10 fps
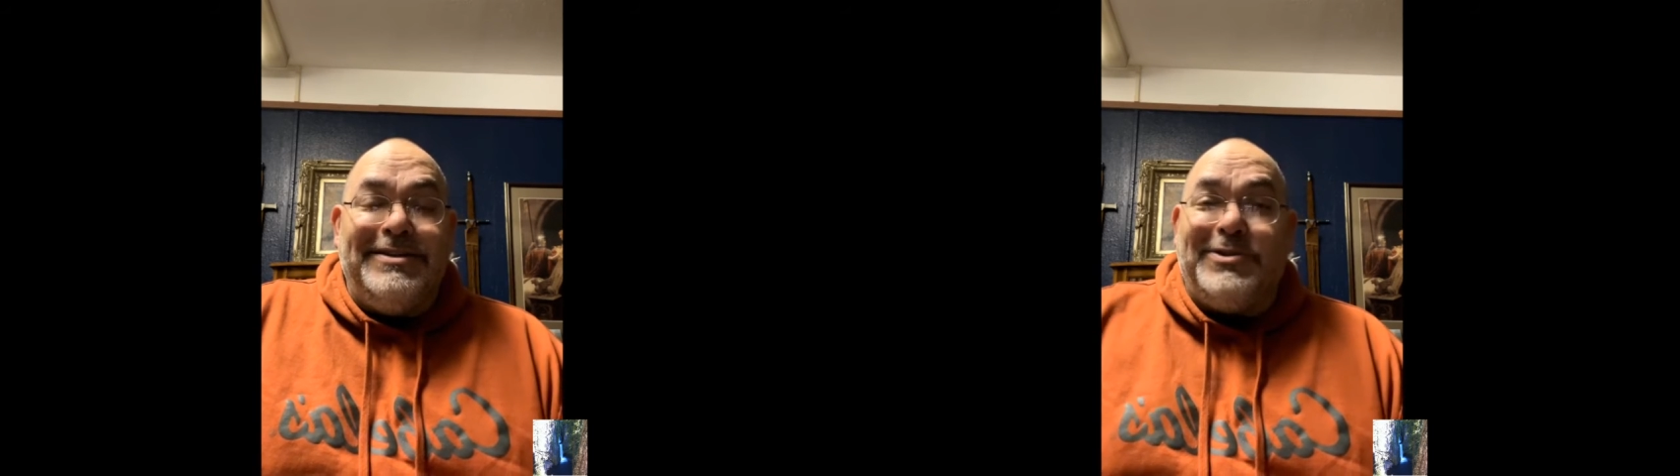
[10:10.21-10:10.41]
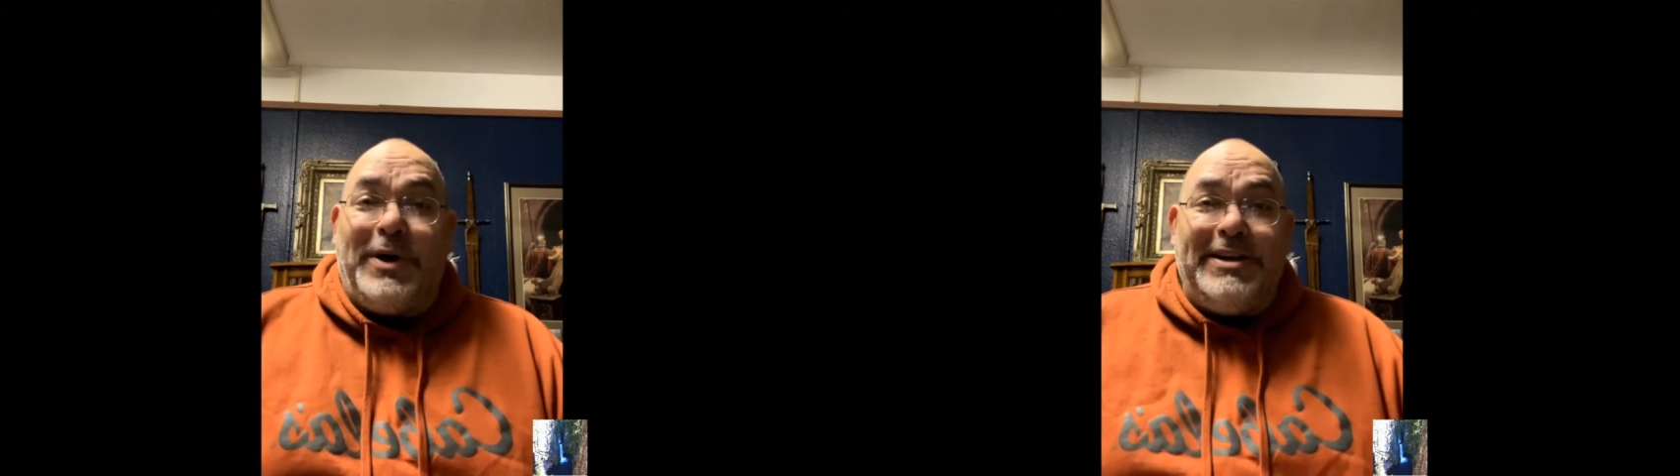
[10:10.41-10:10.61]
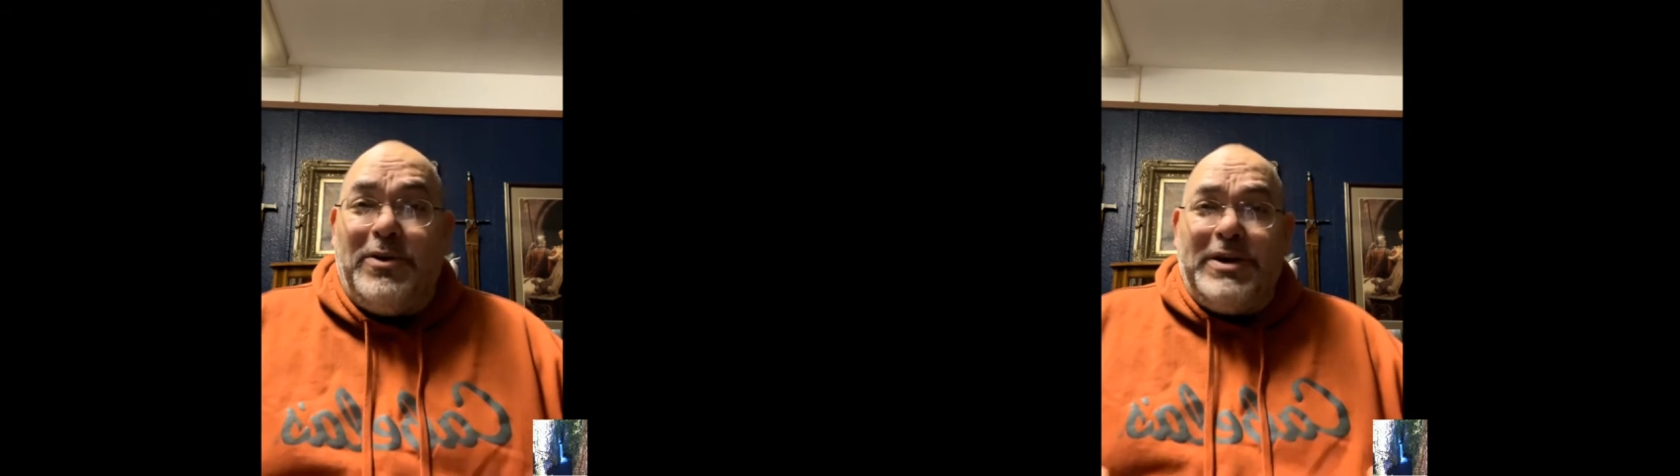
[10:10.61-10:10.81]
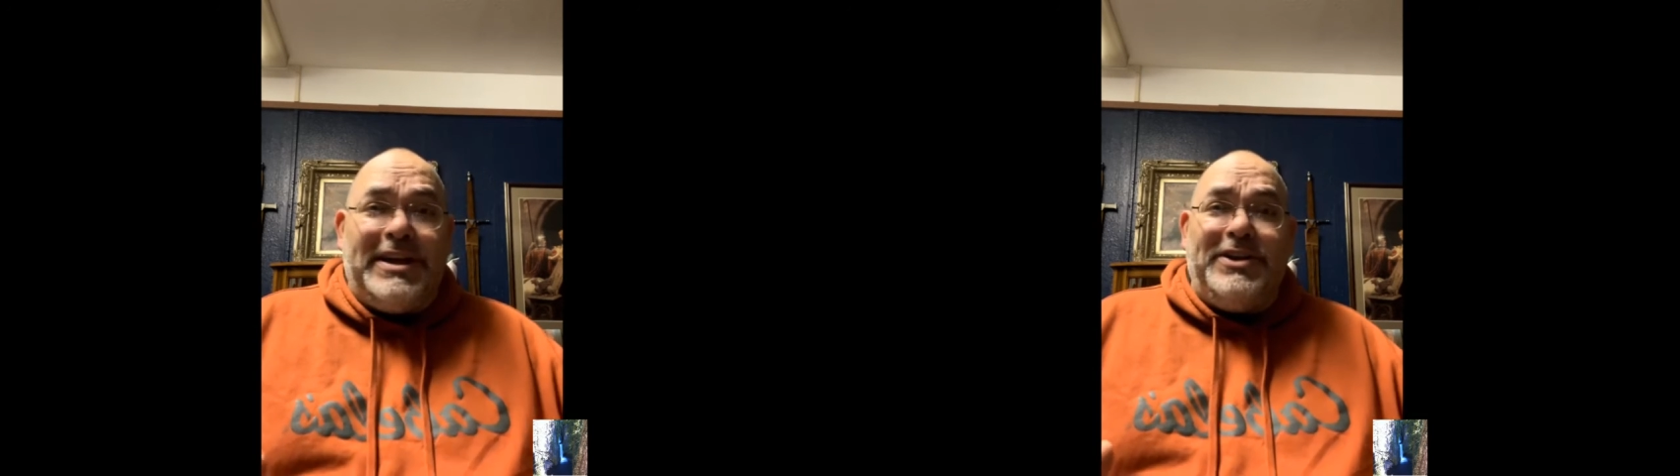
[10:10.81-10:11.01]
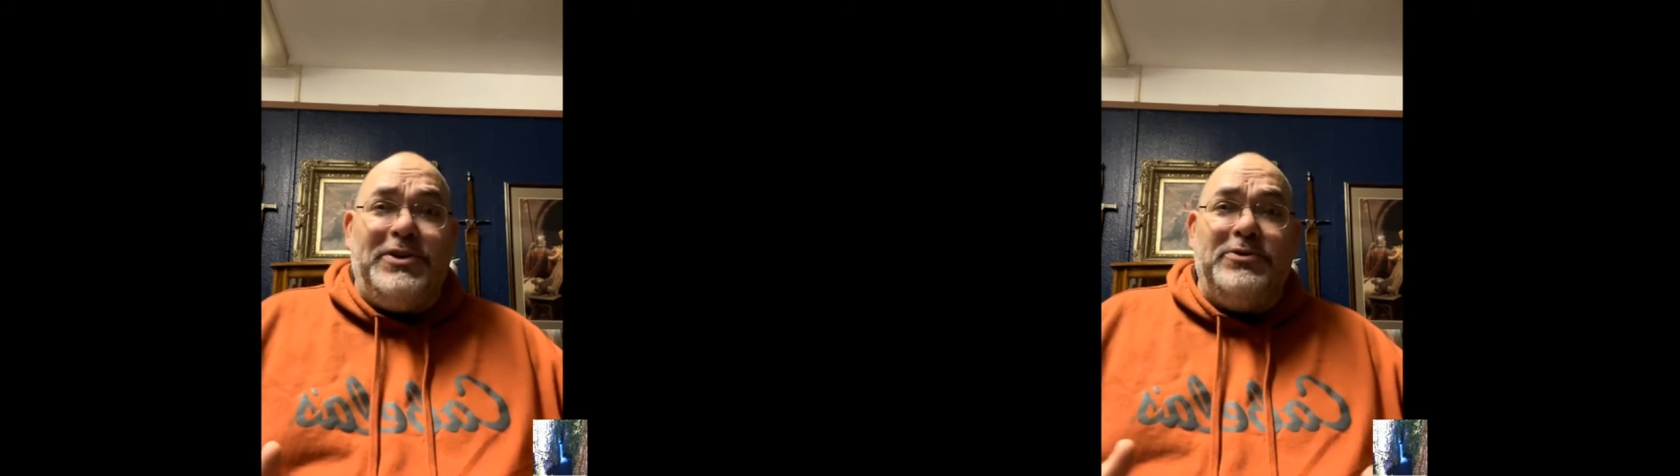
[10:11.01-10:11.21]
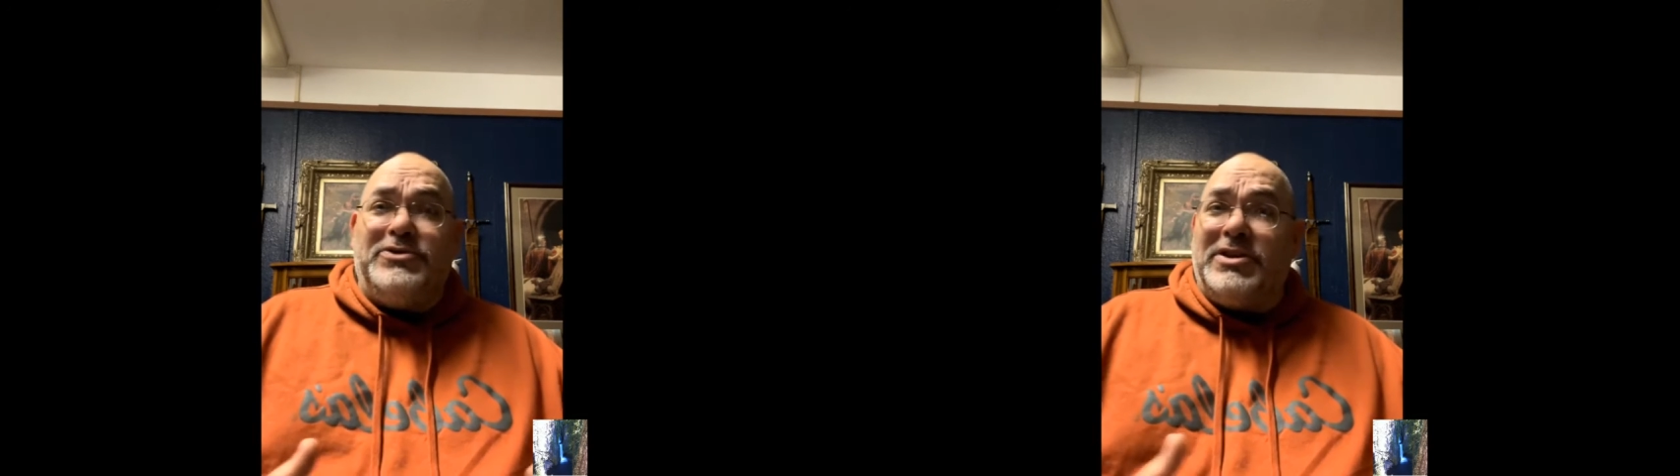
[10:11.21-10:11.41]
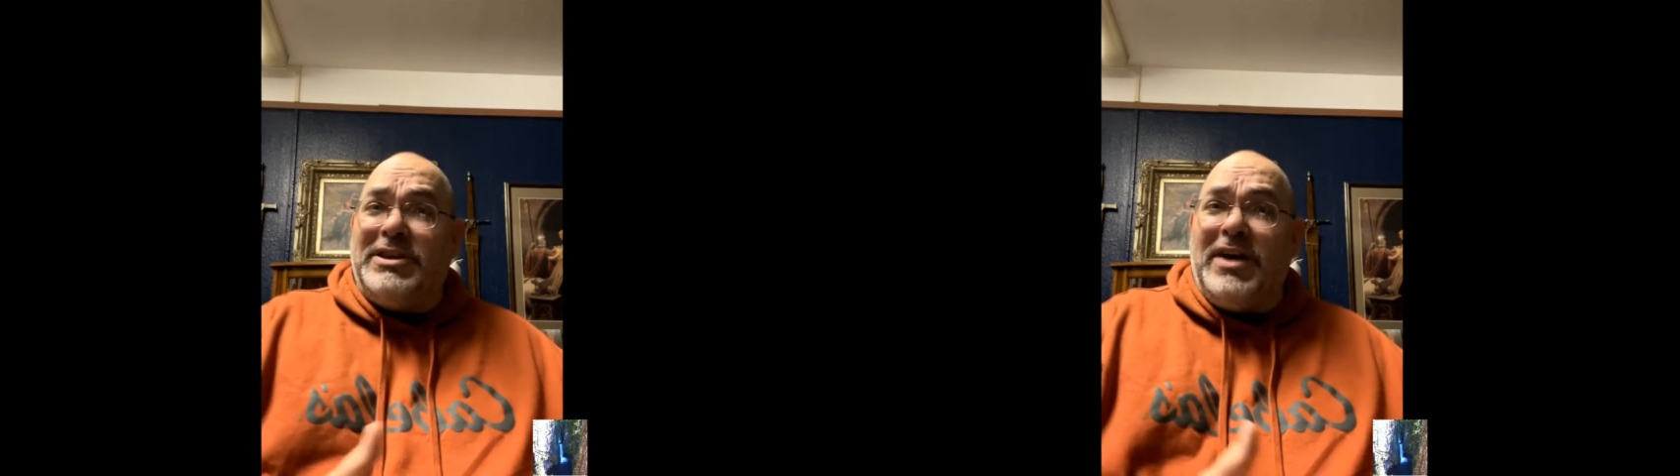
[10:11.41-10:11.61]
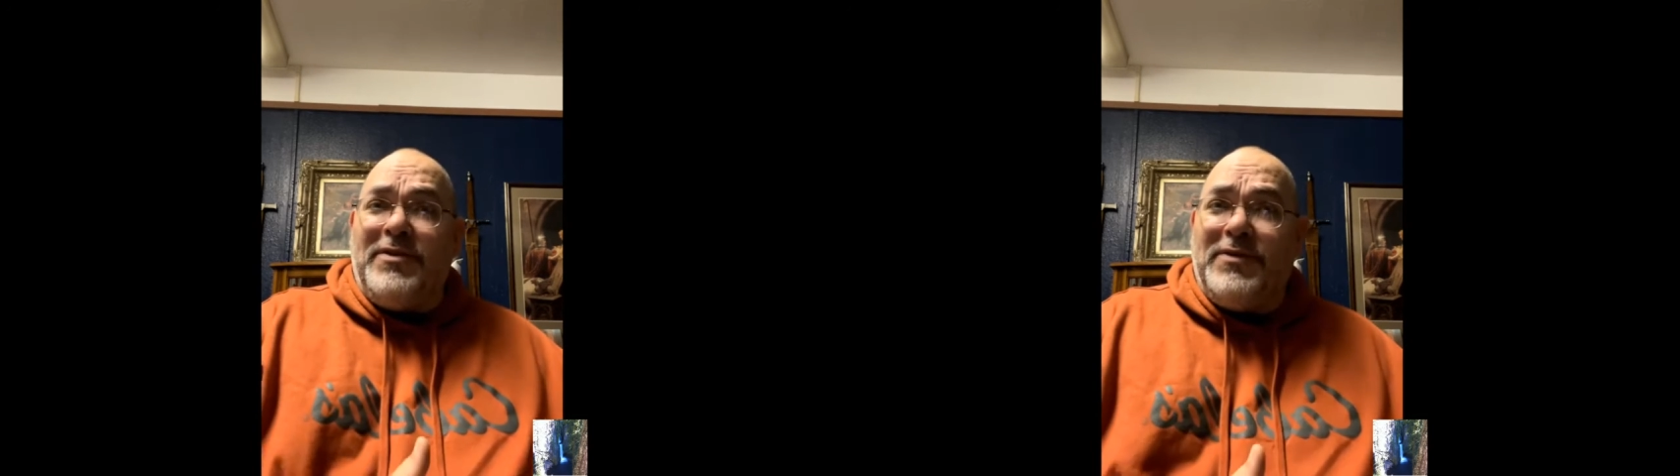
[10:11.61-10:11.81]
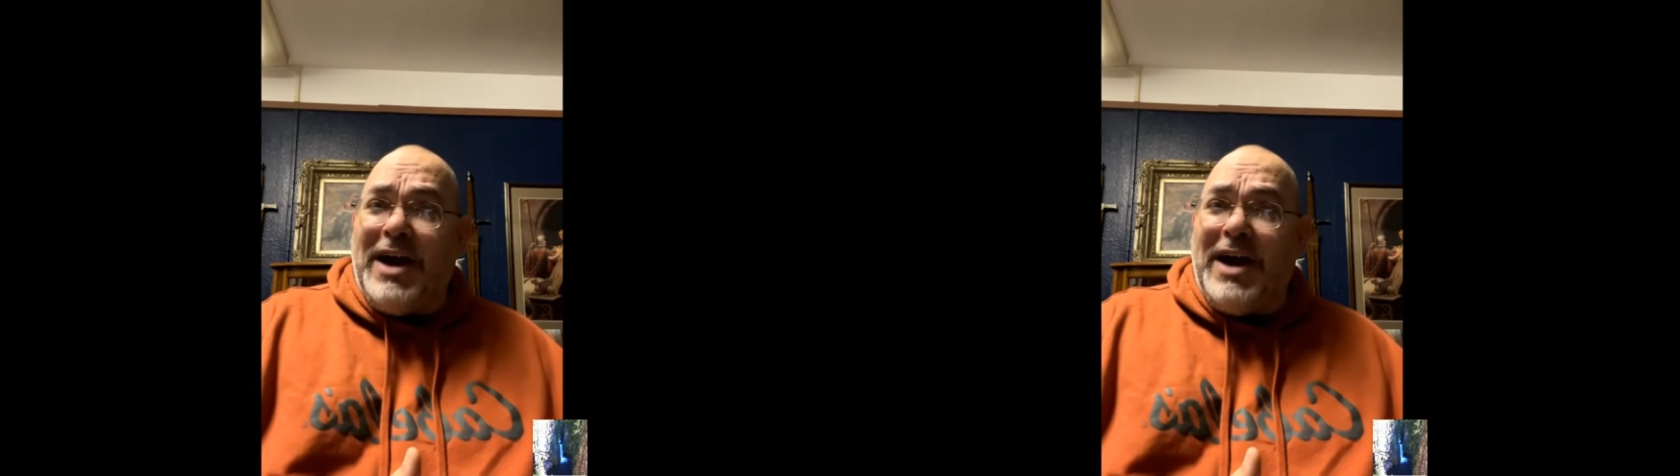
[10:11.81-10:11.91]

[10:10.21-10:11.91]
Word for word: So I don't get to use the love